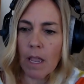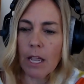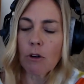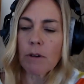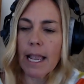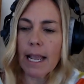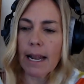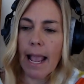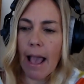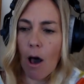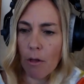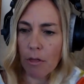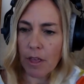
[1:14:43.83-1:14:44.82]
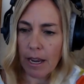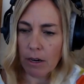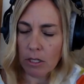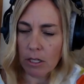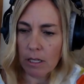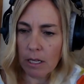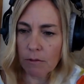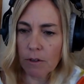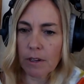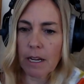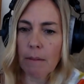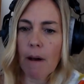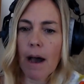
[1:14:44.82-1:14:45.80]
and create a healthcare
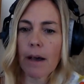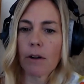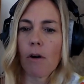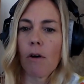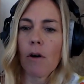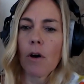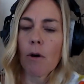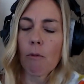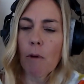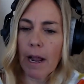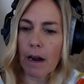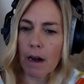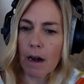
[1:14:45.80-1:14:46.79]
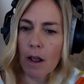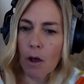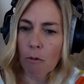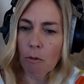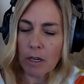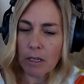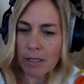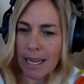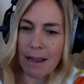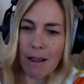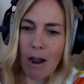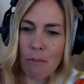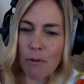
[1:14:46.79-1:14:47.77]
delivery model where we're
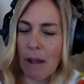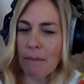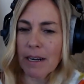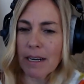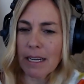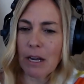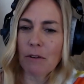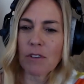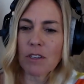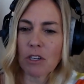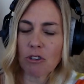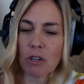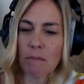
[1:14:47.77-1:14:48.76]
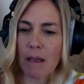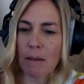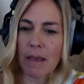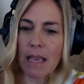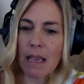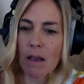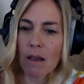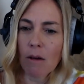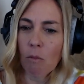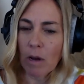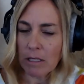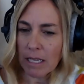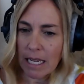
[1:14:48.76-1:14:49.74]
seeing our primary care physician maybe
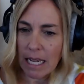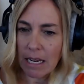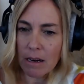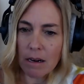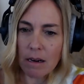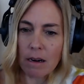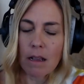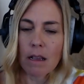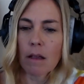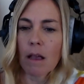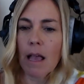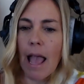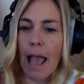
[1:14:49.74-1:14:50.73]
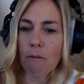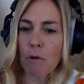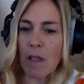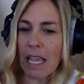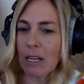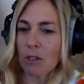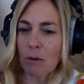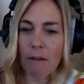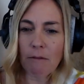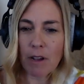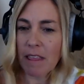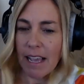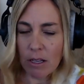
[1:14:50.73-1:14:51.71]
once a year, and we can do
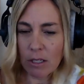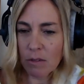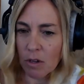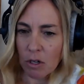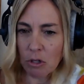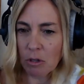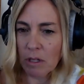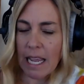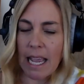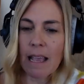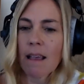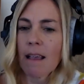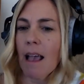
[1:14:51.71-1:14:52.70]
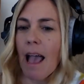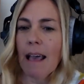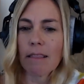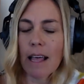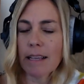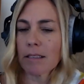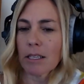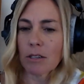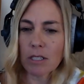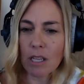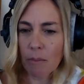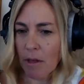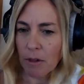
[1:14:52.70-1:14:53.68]
everything else virtually unless
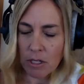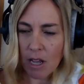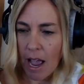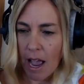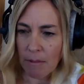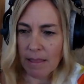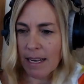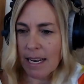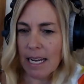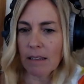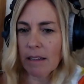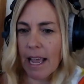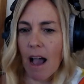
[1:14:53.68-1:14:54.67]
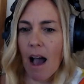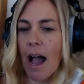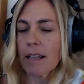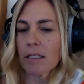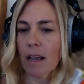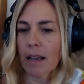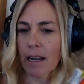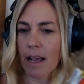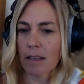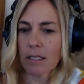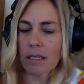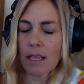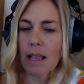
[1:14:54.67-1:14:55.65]
there's some other time that they need to lay eyes on
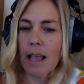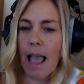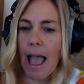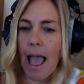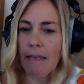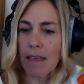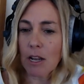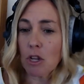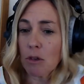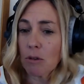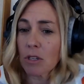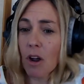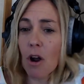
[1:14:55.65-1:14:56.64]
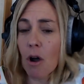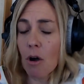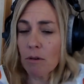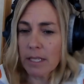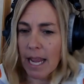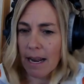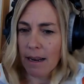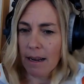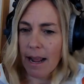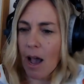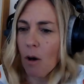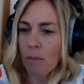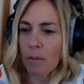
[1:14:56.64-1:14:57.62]
us, and then use our own data
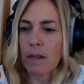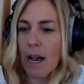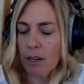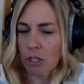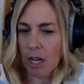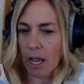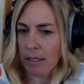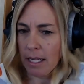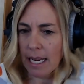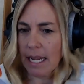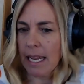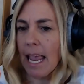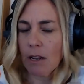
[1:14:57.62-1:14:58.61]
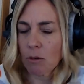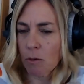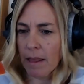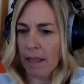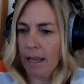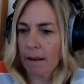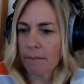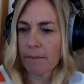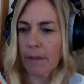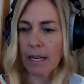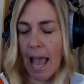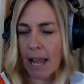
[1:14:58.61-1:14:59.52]
to help nudge us and engage with it and